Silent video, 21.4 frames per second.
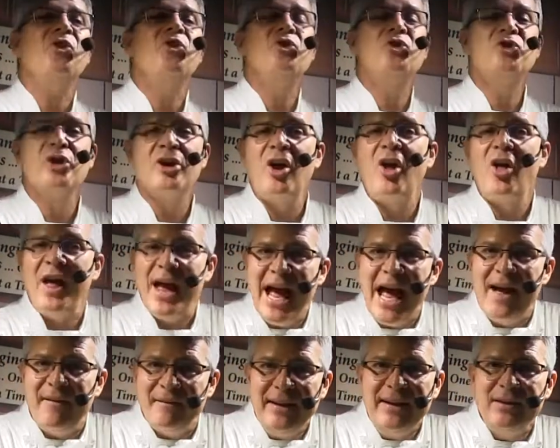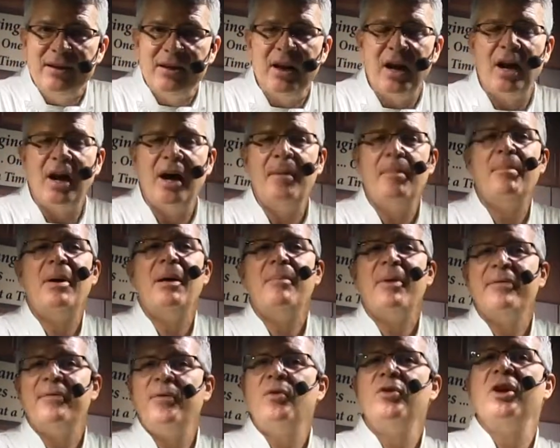you should all have it, but
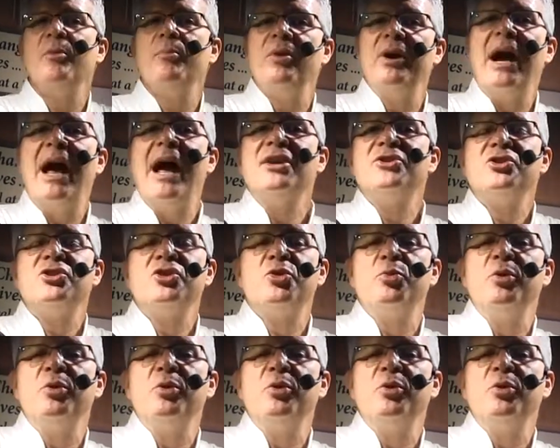my phone number, guys, is